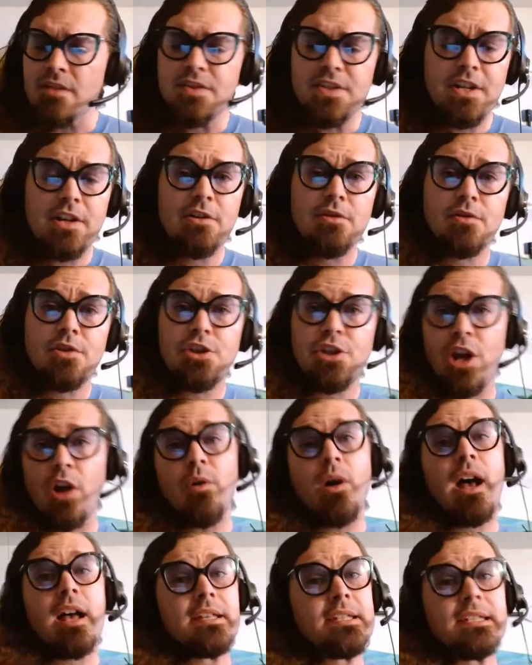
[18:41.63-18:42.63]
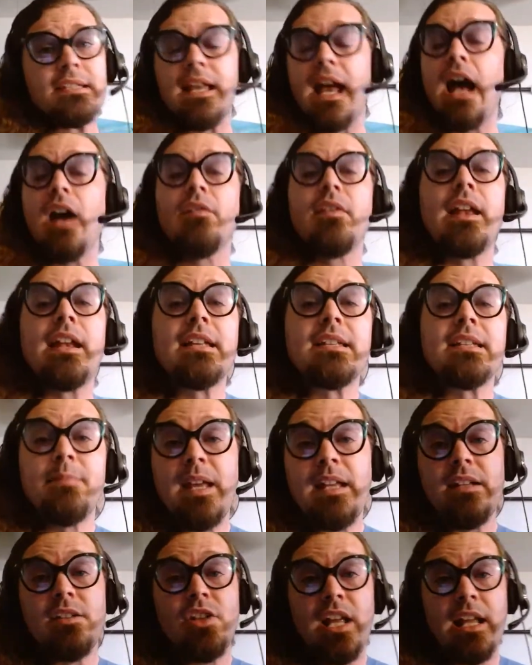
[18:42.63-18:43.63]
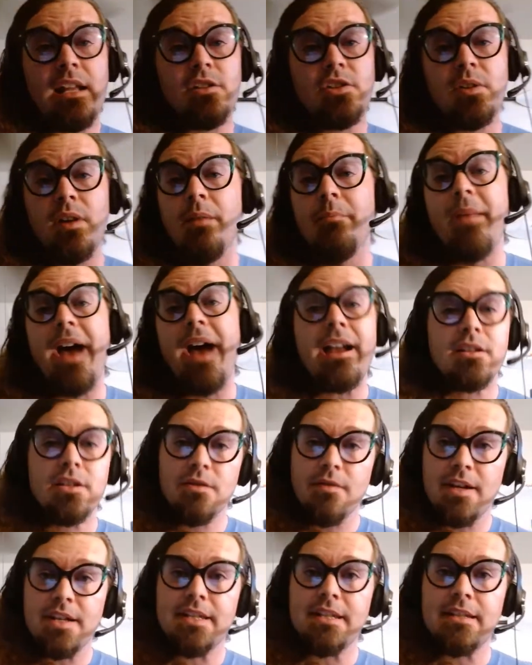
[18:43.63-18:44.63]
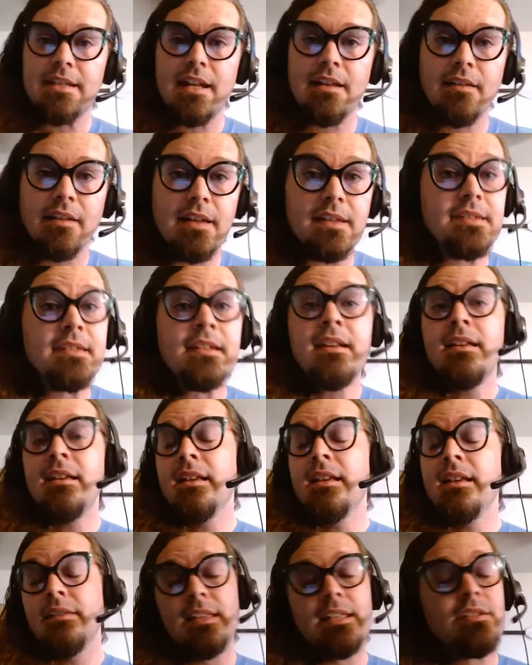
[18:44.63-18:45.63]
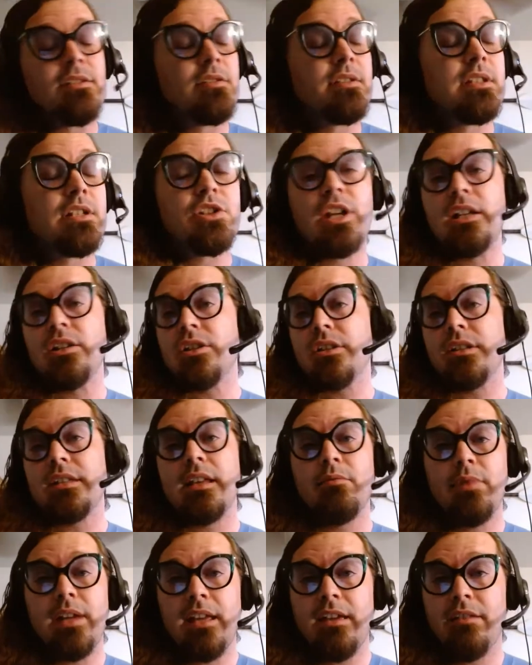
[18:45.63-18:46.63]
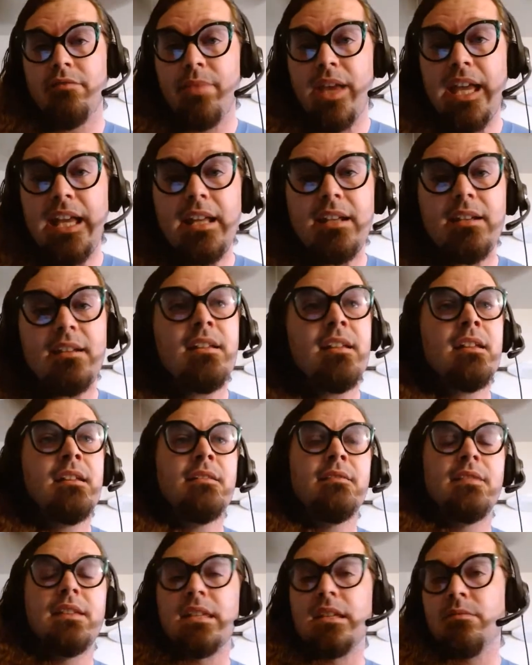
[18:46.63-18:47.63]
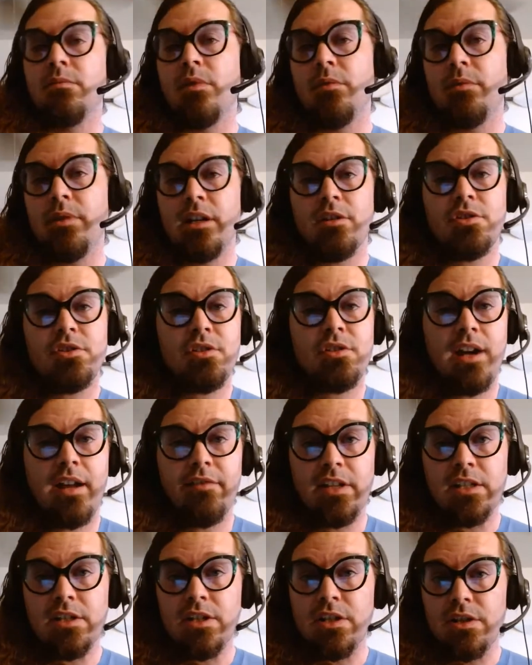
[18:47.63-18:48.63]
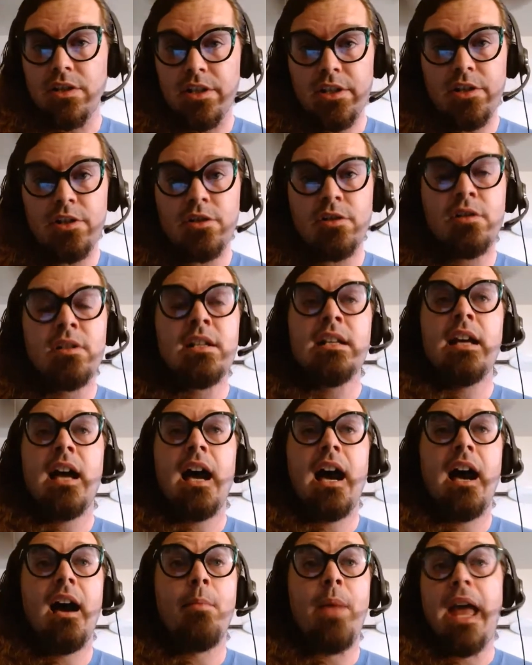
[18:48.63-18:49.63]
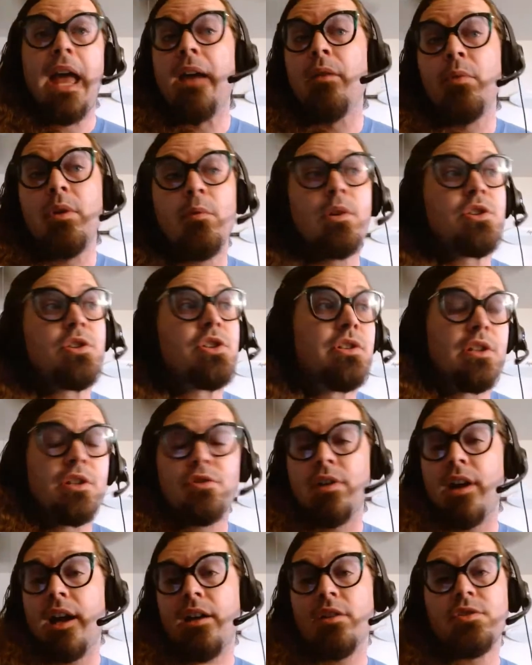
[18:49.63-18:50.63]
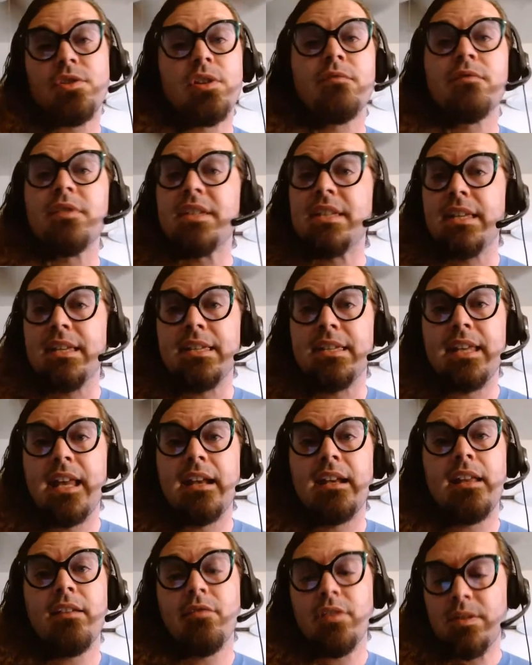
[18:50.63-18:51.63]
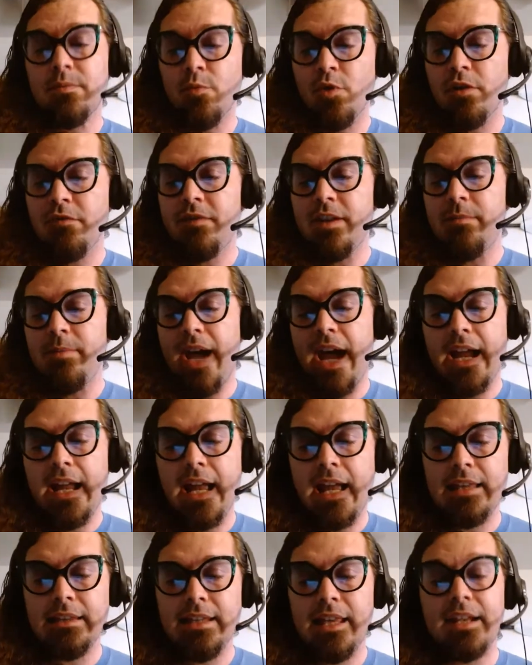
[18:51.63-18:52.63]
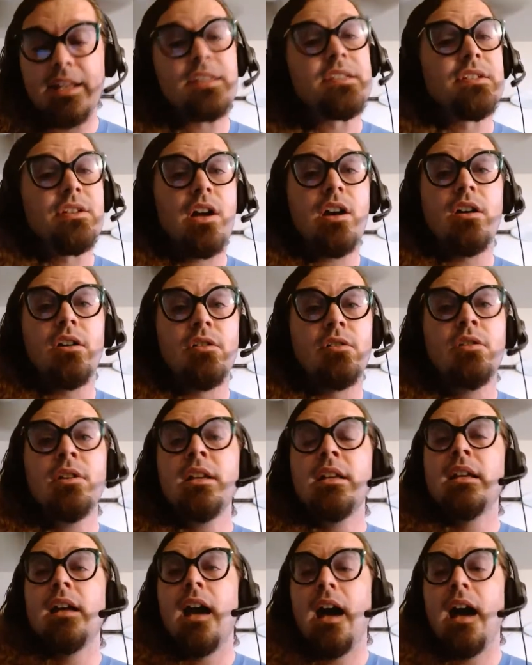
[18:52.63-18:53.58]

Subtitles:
So show us how that has made change. Come back to us and tell us, these are the changes that we have made. This is what we are striving to do. And we want you to try our services and give us more feedback and let us know,